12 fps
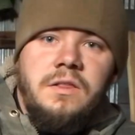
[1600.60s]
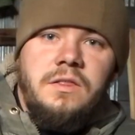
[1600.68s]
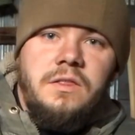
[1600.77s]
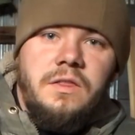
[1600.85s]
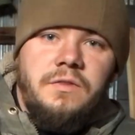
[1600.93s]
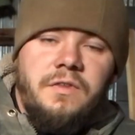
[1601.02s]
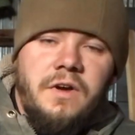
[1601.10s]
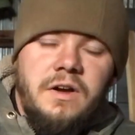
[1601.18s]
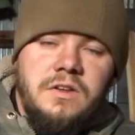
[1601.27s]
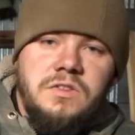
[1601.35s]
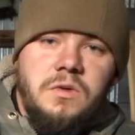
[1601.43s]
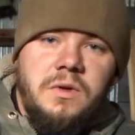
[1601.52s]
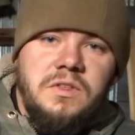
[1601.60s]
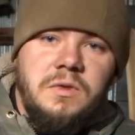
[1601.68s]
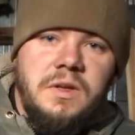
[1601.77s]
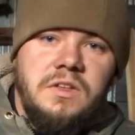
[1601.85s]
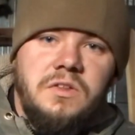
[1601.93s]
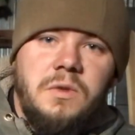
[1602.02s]
The fire is going to
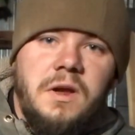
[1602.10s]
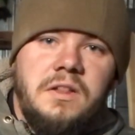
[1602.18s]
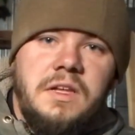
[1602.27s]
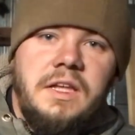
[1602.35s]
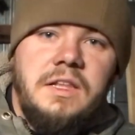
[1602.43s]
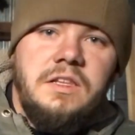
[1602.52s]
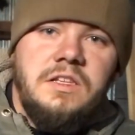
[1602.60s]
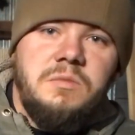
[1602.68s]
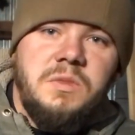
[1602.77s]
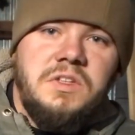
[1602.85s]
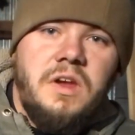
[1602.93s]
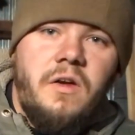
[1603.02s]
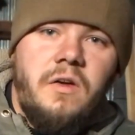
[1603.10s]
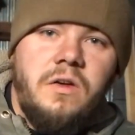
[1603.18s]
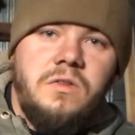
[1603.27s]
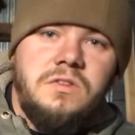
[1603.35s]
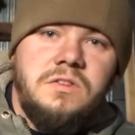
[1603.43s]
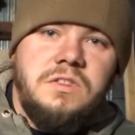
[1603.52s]
indirectly heat these
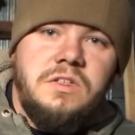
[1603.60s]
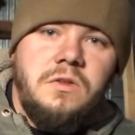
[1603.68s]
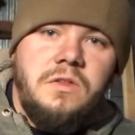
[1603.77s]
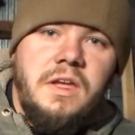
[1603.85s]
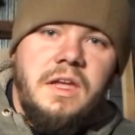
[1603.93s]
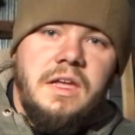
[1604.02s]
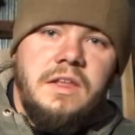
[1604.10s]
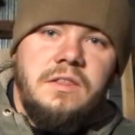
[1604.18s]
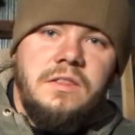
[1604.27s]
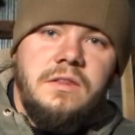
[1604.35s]
materials until they hit